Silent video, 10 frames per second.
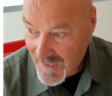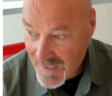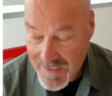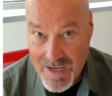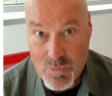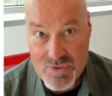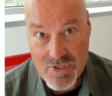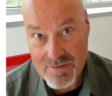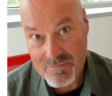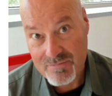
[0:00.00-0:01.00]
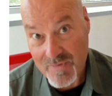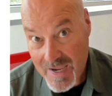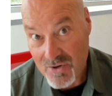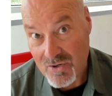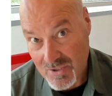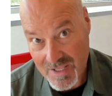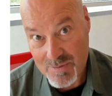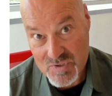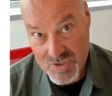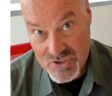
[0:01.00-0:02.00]
And I was a fire
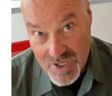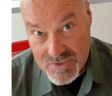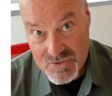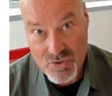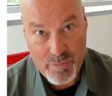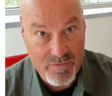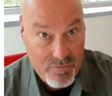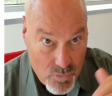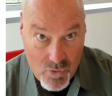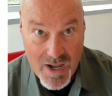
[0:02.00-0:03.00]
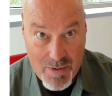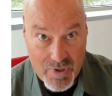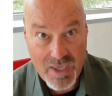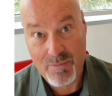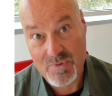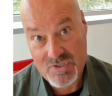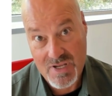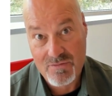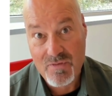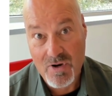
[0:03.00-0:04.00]
claims adjuster before I became a
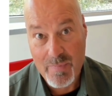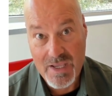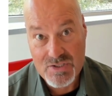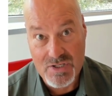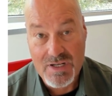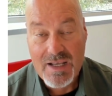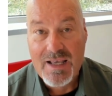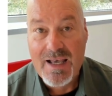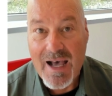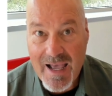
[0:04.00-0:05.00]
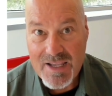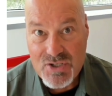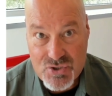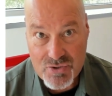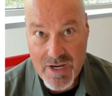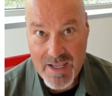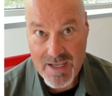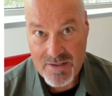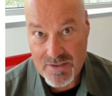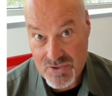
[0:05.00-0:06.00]
State Farm agent. I
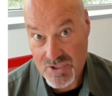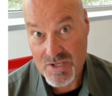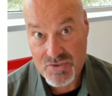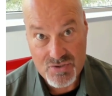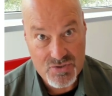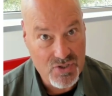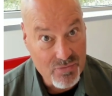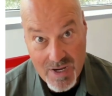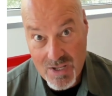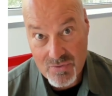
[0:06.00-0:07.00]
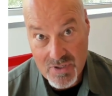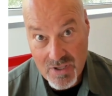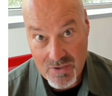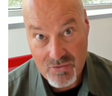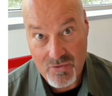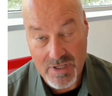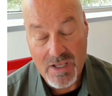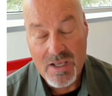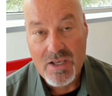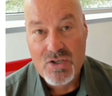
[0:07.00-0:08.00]
trained adjusters around the country.
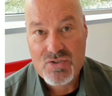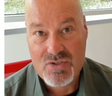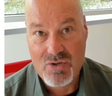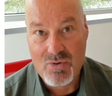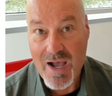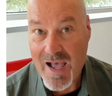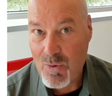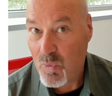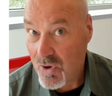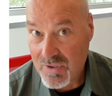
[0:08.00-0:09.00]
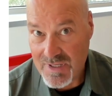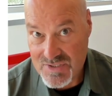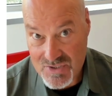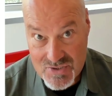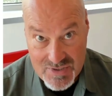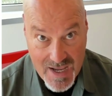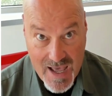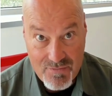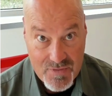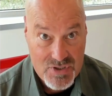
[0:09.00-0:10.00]
So I worked as a
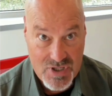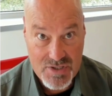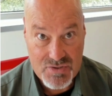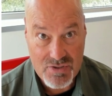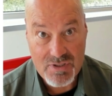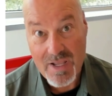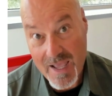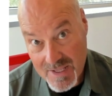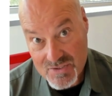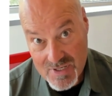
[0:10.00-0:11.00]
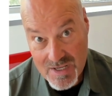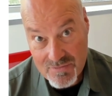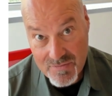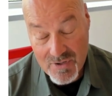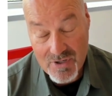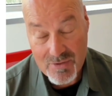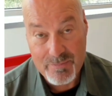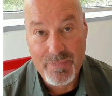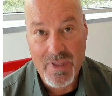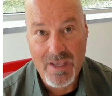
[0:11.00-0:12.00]
staff adjuster at State
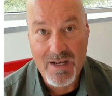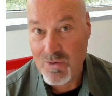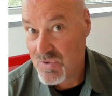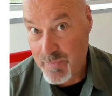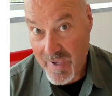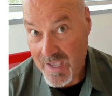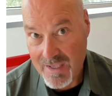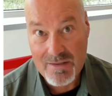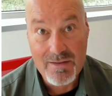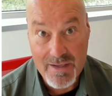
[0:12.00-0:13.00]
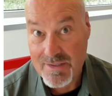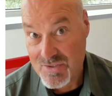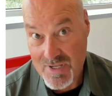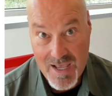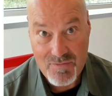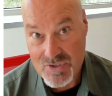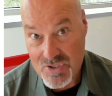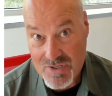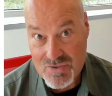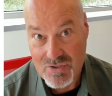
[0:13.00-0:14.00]
Farm, and I was paid like a staff
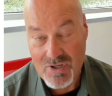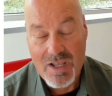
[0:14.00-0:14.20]
adjuster.